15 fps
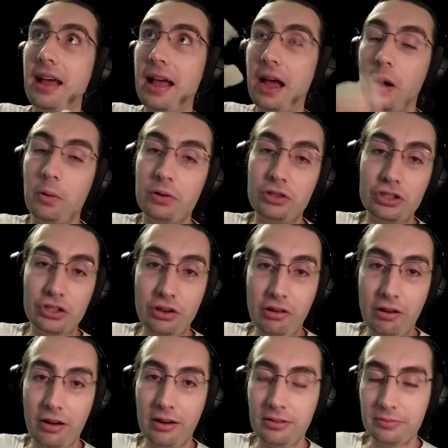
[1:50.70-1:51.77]
our
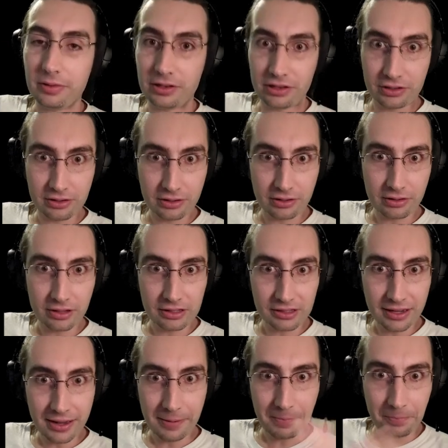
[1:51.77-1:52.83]
star, which is called the
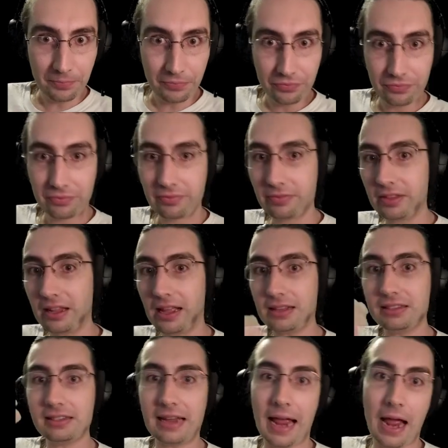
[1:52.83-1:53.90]
sun.
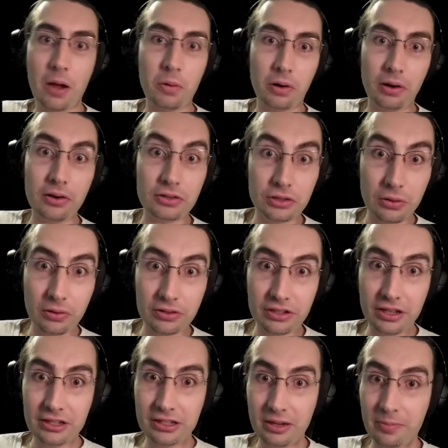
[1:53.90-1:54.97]
That's our solar
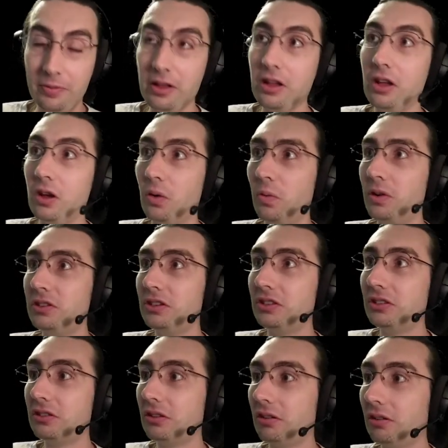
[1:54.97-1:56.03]
system, which is
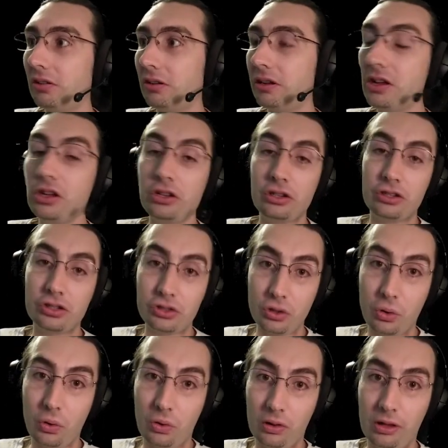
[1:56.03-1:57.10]
called
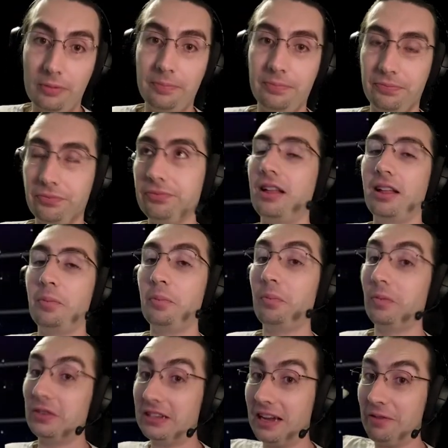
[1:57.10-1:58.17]
Sol.
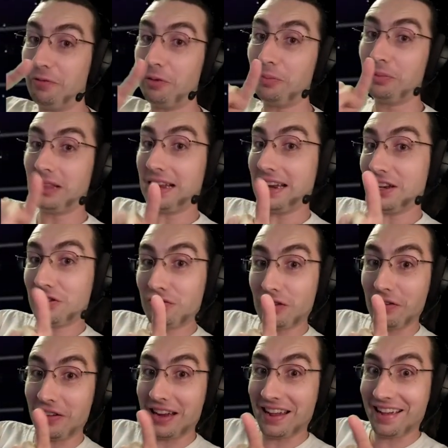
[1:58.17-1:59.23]
Time for planet
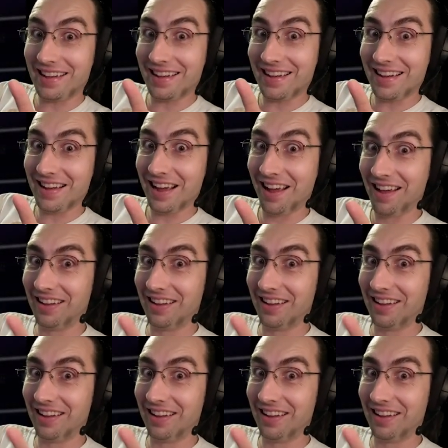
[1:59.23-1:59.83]
trivia!